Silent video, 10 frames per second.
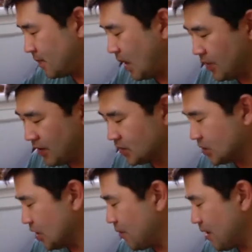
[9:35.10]
There's
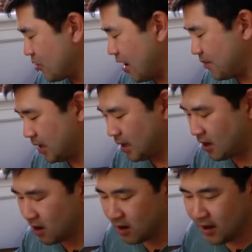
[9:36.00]
so much happening
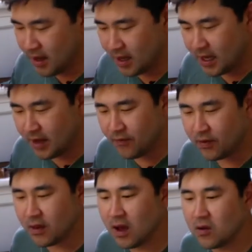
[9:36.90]
here.
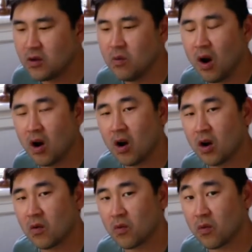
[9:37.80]
Even though you
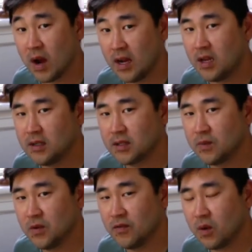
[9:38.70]
are ready to
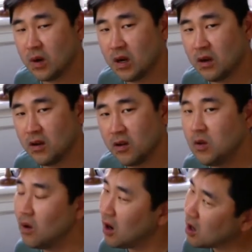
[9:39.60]
move forward,
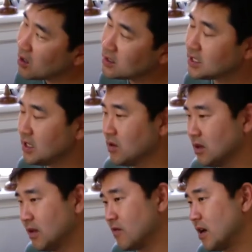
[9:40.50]
you are
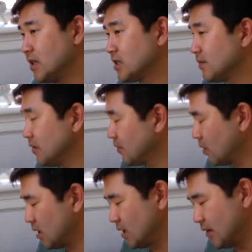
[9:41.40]
secretly ready to move
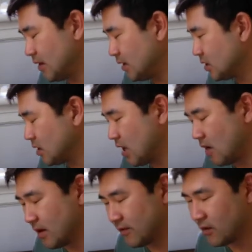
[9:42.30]
forward, and things are
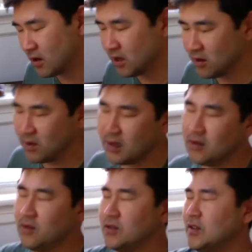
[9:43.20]
going for you, and
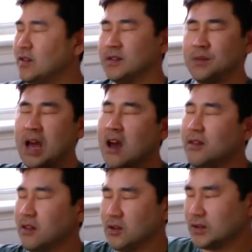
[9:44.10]
you see this
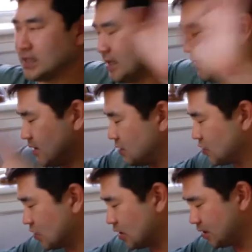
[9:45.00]
path, and you see this
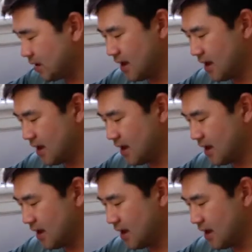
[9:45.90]
journey,